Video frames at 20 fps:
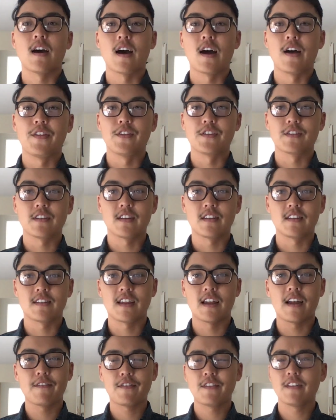there's
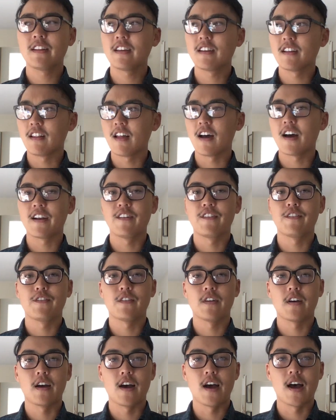definitely a lot of
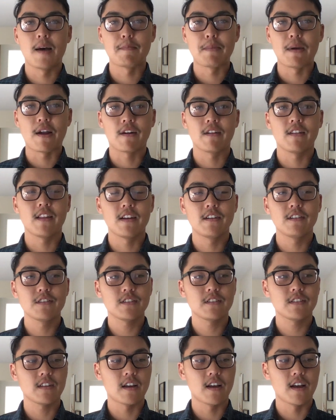
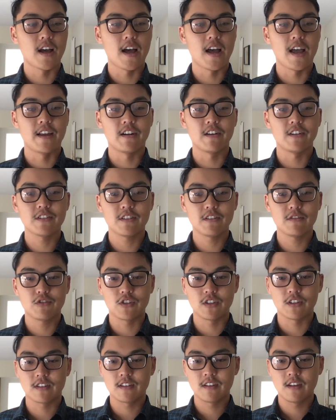parallels and also
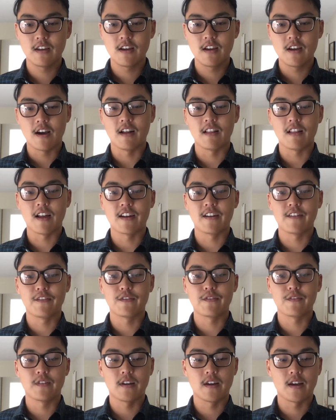just a lot of
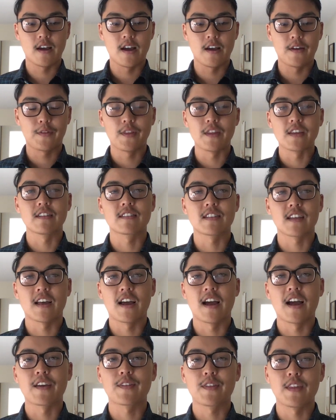things
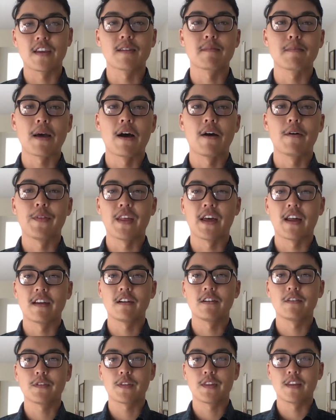that I think about that I
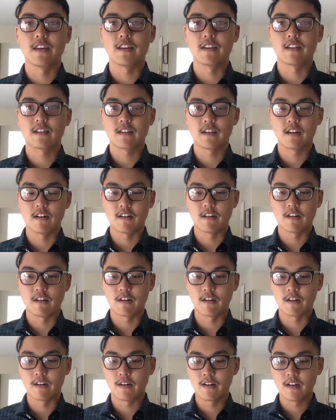don't think
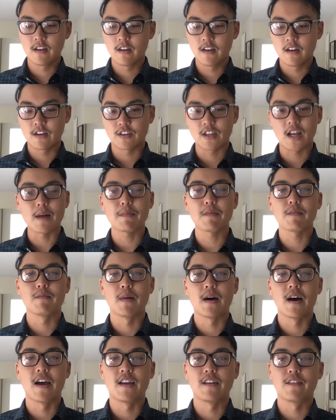are top of
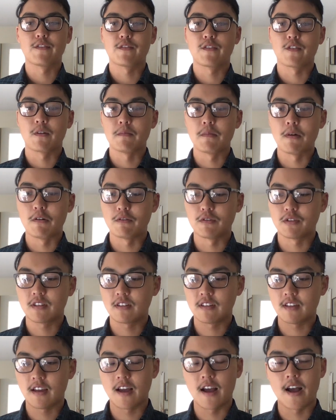mind for
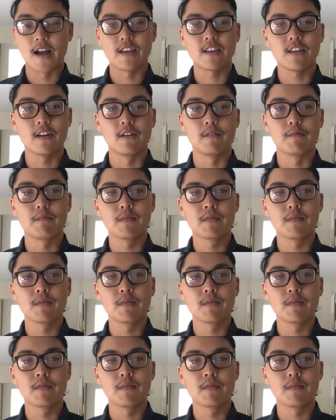most you know,